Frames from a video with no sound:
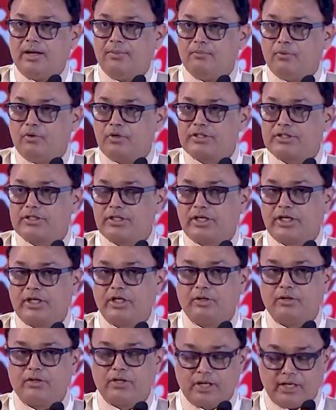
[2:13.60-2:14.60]
and more
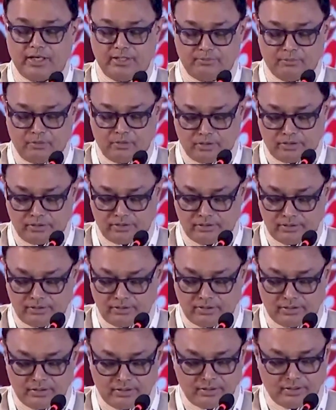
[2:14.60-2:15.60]
secure and more
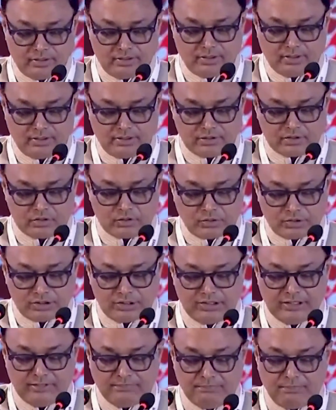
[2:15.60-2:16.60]
uh,
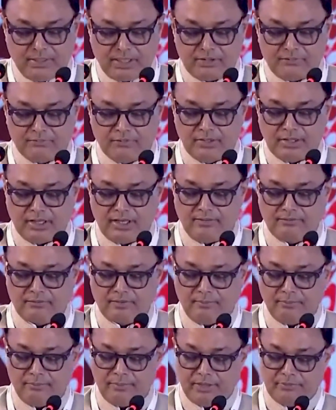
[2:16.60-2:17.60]
socially impactful life
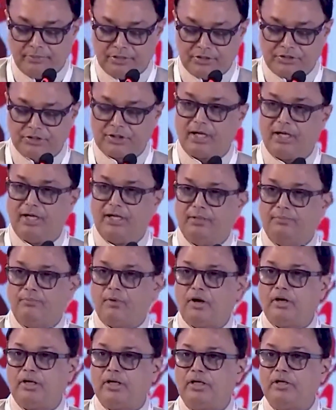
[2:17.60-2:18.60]
compared with a child
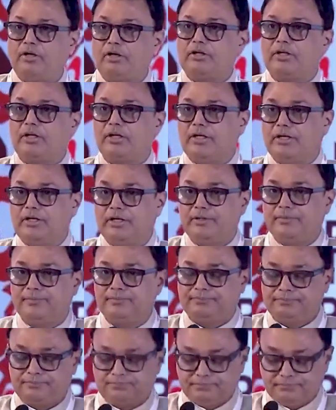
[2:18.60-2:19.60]
born in northern India.
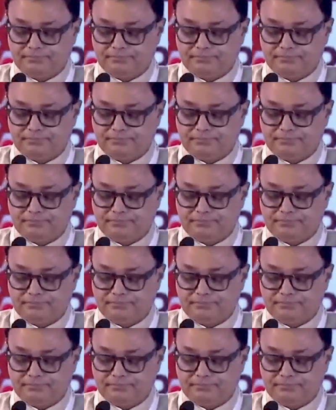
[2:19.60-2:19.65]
